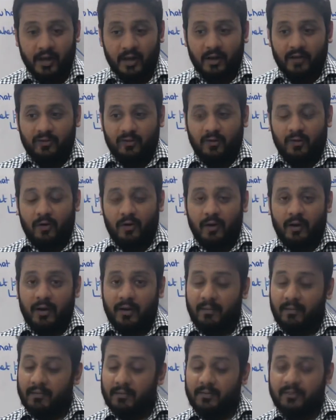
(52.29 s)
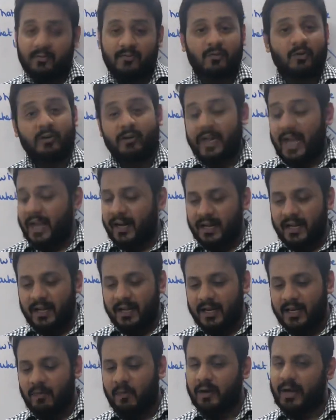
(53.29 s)
So
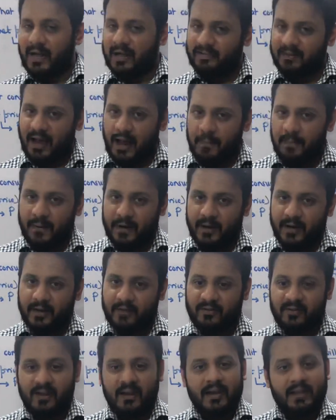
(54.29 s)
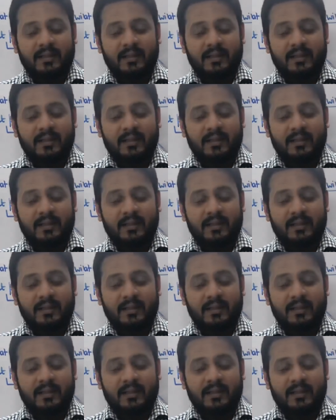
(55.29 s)
technically what has happened is